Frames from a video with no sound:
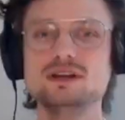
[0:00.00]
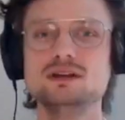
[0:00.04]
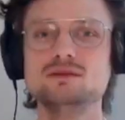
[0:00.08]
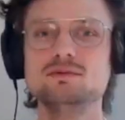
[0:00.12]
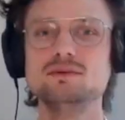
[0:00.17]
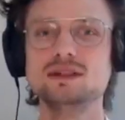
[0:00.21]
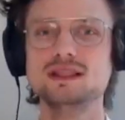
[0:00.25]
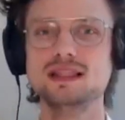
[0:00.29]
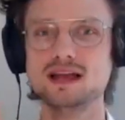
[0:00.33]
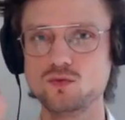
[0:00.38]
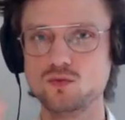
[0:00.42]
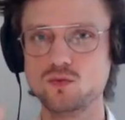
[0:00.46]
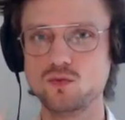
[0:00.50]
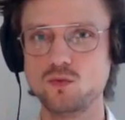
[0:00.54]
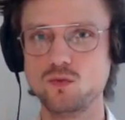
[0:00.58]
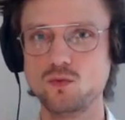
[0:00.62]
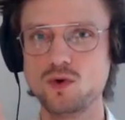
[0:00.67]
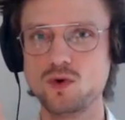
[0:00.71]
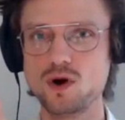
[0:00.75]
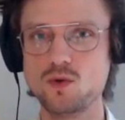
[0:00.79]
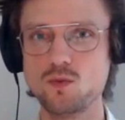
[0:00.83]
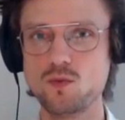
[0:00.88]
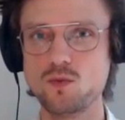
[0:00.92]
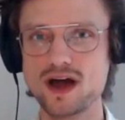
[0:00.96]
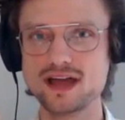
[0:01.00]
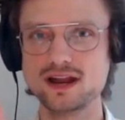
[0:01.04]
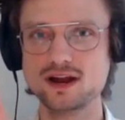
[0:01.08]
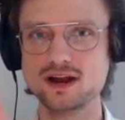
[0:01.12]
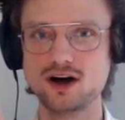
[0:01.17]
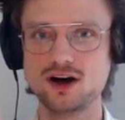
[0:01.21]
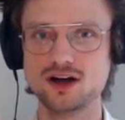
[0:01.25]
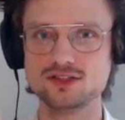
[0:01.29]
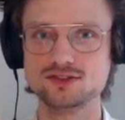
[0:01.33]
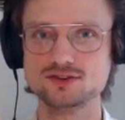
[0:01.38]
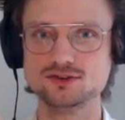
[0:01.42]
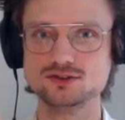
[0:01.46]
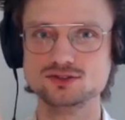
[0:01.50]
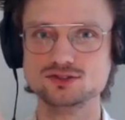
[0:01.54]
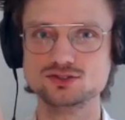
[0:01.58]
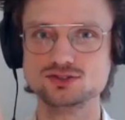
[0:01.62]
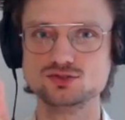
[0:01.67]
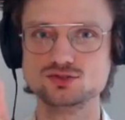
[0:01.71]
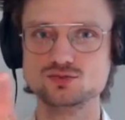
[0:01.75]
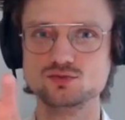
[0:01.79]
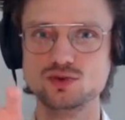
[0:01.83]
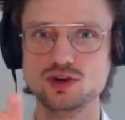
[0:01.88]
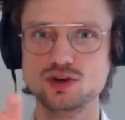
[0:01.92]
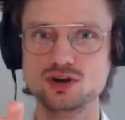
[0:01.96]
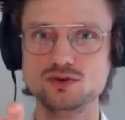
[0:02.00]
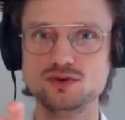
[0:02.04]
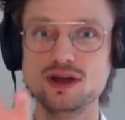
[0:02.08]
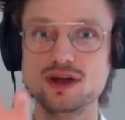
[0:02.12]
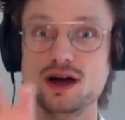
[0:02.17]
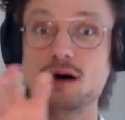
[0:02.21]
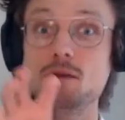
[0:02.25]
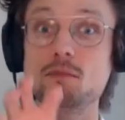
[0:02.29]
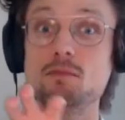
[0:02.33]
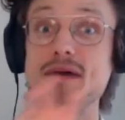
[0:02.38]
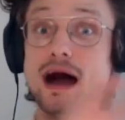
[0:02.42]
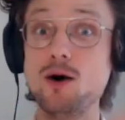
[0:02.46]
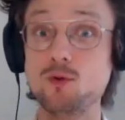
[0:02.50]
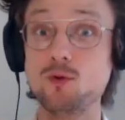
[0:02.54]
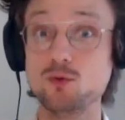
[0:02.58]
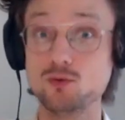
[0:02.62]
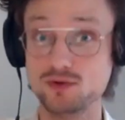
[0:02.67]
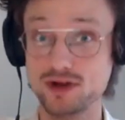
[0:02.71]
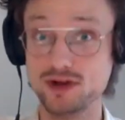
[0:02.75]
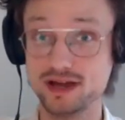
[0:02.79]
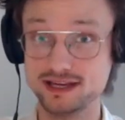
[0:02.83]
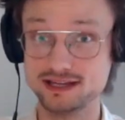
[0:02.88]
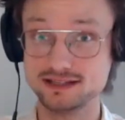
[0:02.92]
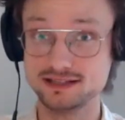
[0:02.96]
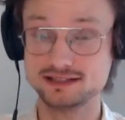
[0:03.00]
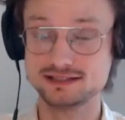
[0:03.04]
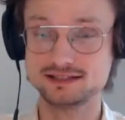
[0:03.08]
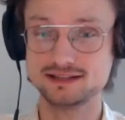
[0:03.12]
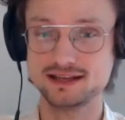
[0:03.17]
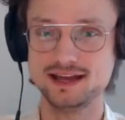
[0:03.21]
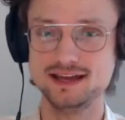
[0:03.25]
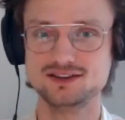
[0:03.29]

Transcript: read about we, what white authors wrote right. about race